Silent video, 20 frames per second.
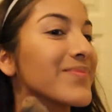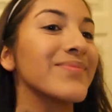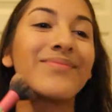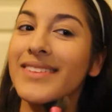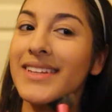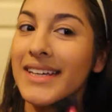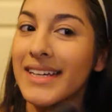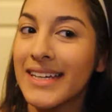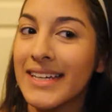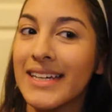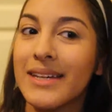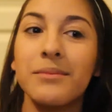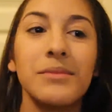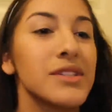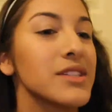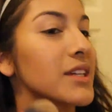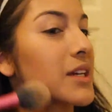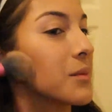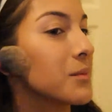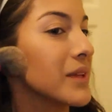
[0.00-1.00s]
I'm
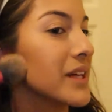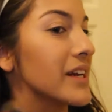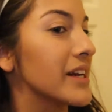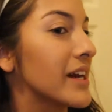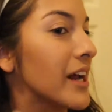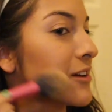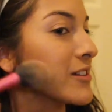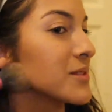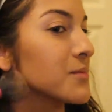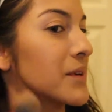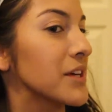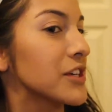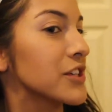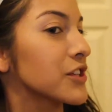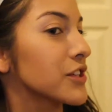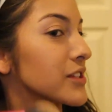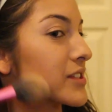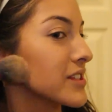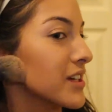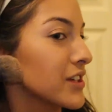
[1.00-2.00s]
just gonna blend it out to make
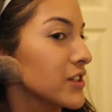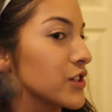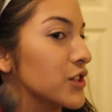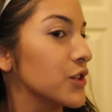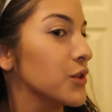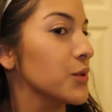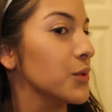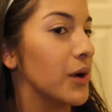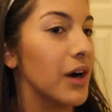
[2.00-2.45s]
sure it's not too